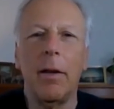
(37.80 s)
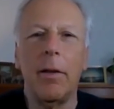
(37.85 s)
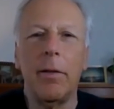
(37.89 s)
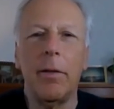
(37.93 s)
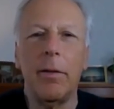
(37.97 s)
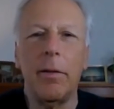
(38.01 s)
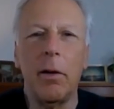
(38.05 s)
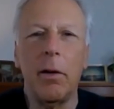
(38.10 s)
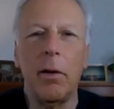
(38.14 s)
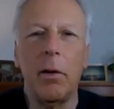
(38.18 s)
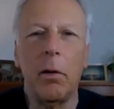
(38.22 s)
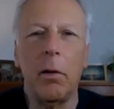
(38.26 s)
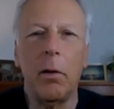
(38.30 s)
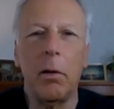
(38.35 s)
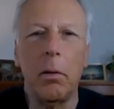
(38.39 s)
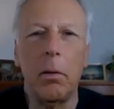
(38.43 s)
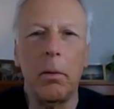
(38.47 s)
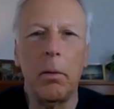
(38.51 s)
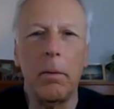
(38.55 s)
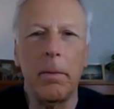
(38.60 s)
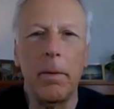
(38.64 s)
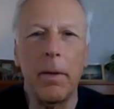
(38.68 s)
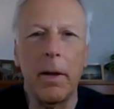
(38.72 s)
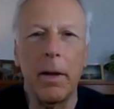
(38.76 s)

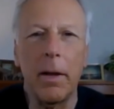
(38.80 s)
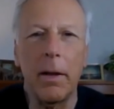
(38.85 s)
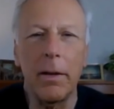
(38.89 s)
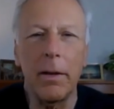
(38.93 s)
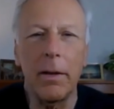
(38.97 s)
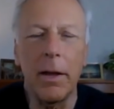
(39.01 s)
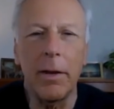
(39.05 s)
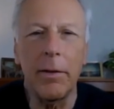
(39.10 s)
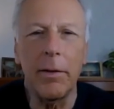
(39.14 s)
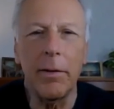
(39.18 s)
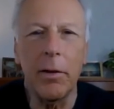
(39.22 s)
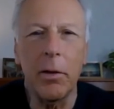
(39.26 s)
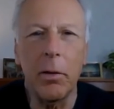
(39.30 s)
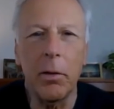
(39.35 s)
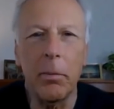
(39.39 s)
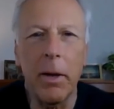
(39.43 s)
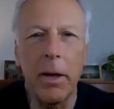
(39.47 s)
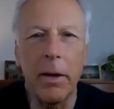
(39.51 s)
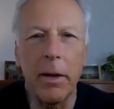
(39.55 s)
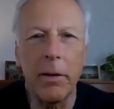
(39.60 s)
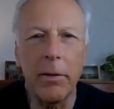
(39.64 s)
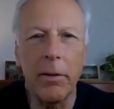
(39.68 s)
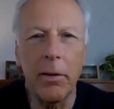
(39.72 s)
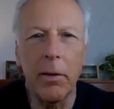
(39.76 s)
So let us go
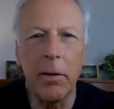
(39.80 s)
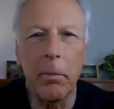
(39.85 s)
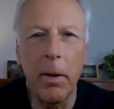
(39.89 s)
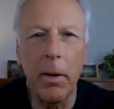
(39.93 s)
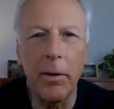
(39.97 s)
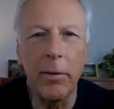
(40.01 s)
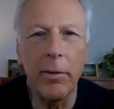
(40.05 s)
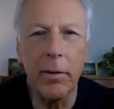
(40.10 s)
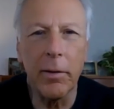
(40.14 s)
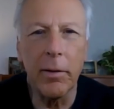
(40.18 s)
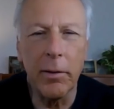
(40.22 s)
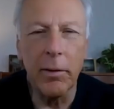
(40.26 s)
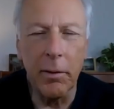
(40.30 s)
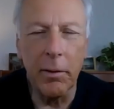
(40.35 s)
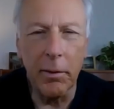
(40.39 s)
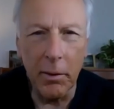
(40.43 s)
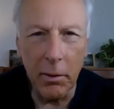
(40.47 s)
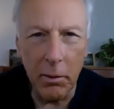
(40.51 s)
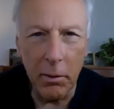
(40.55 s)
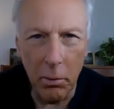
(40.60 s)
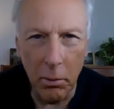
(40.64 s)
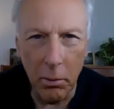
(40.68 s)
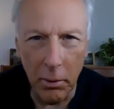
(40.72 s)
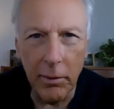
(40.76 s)
back to the basics of the
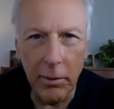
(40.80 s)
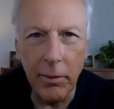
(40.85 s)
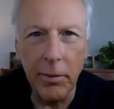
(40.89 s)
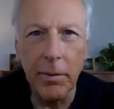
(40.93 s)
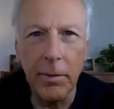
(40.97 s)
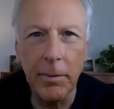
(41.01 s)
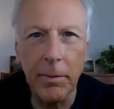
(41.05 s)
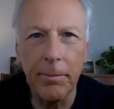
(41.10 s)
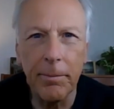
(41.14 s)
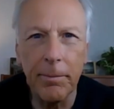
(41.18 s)
course.